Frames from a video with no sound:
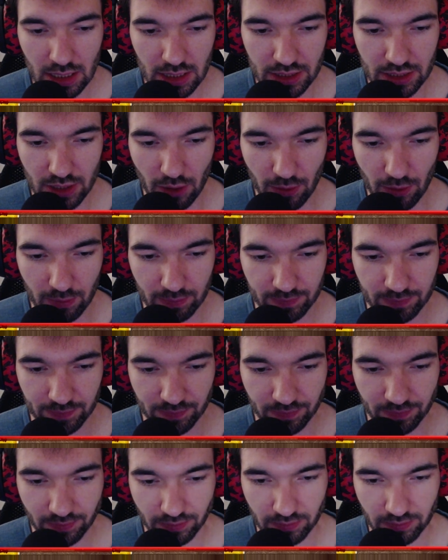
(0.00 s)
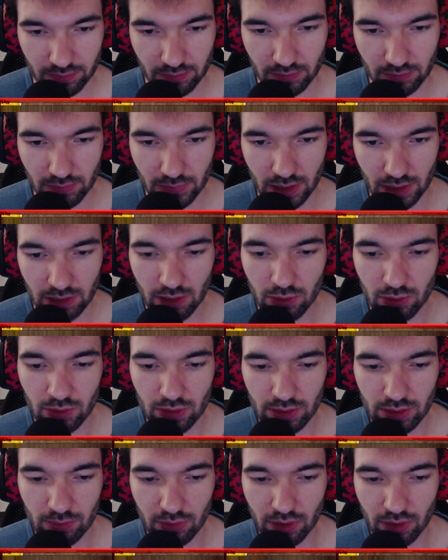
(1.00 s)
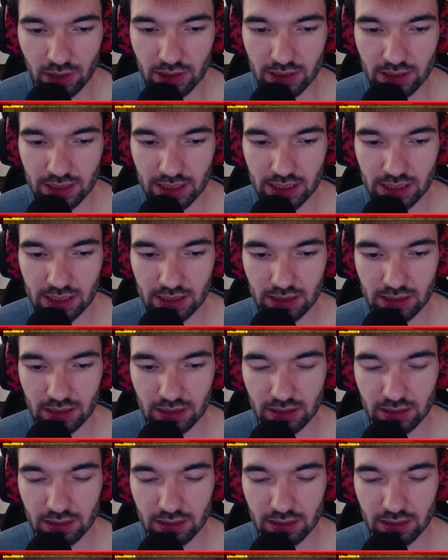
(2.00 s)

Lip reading: So now to the important skills.